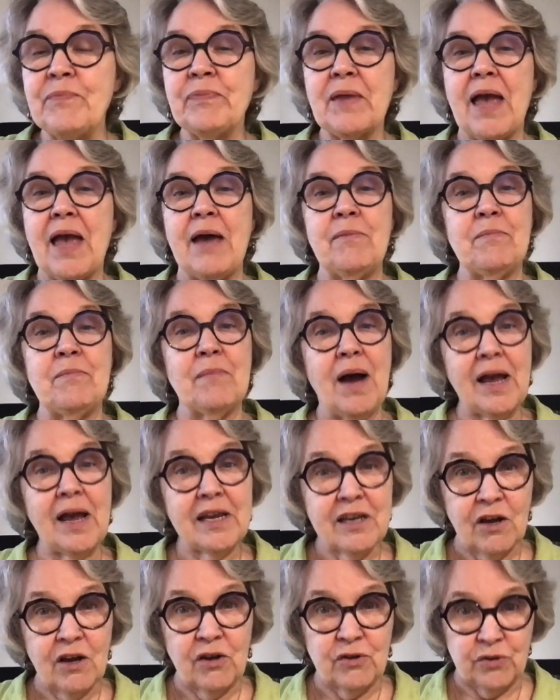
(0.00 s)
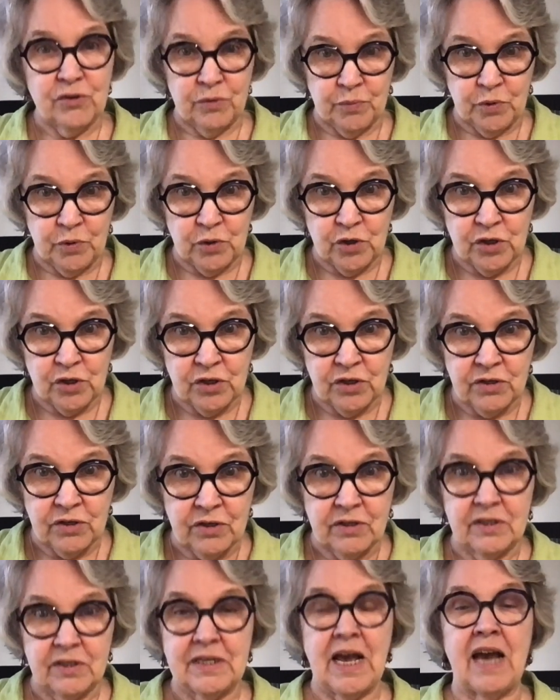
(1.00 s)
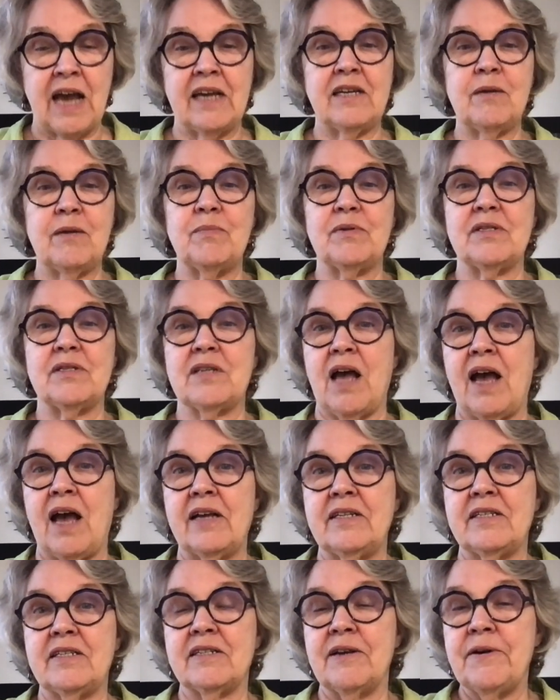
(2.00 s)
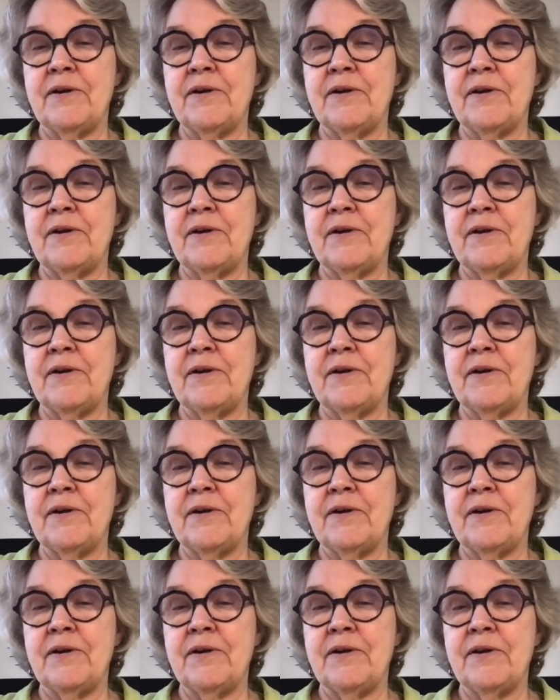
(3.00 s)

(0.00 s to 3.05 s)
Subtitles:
and my contribution to society, besides